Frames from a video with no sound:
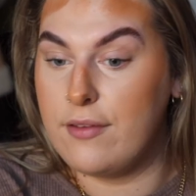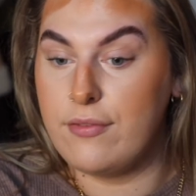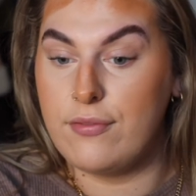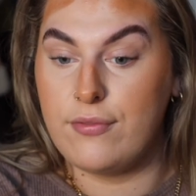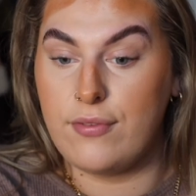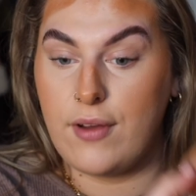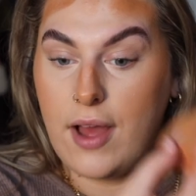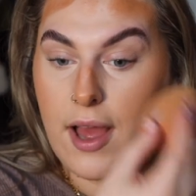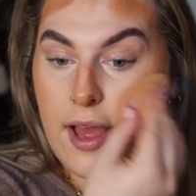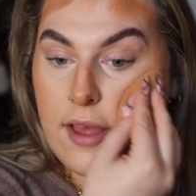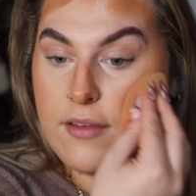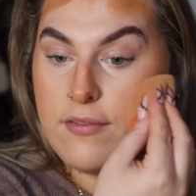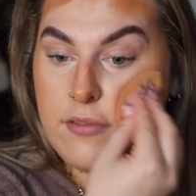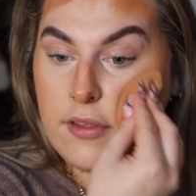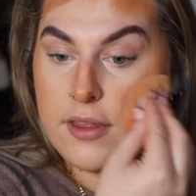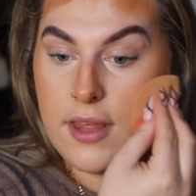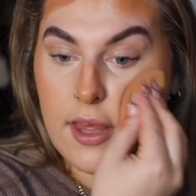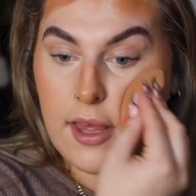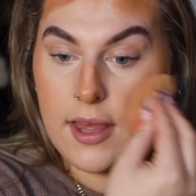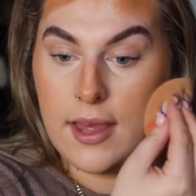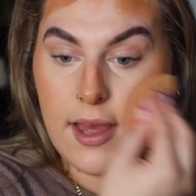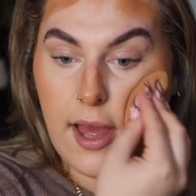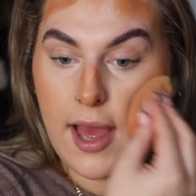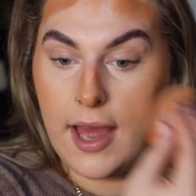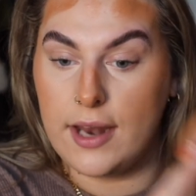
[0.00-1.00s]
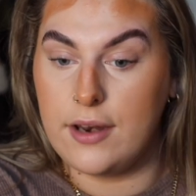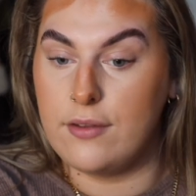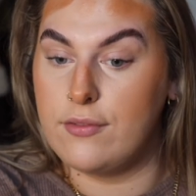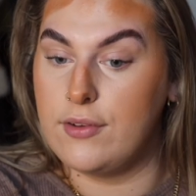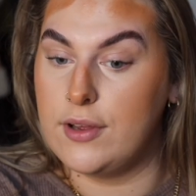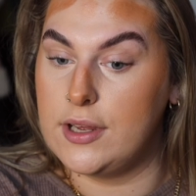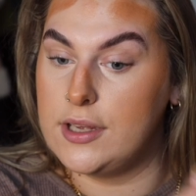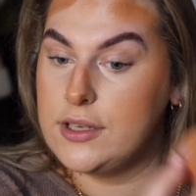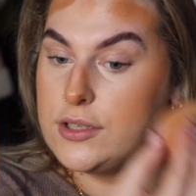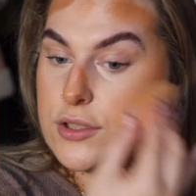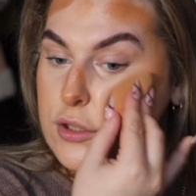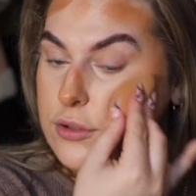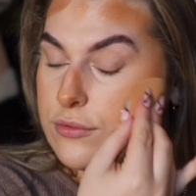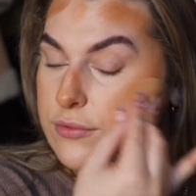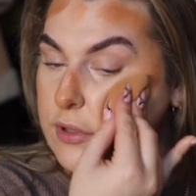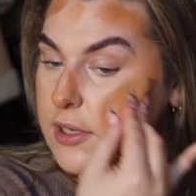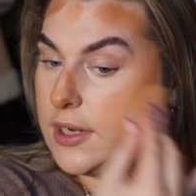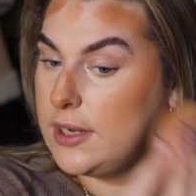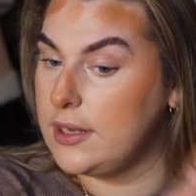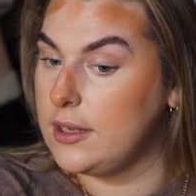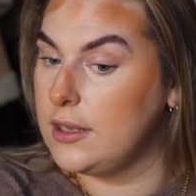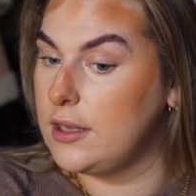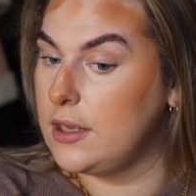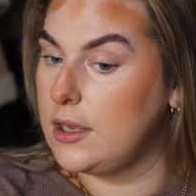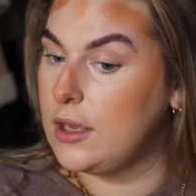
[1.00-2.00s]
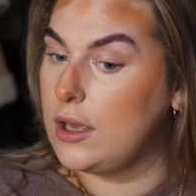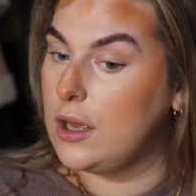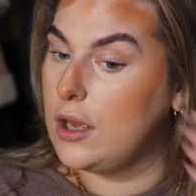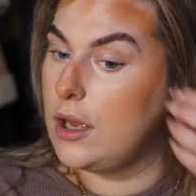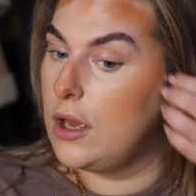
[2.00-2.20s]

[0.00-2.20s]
5-year anniversary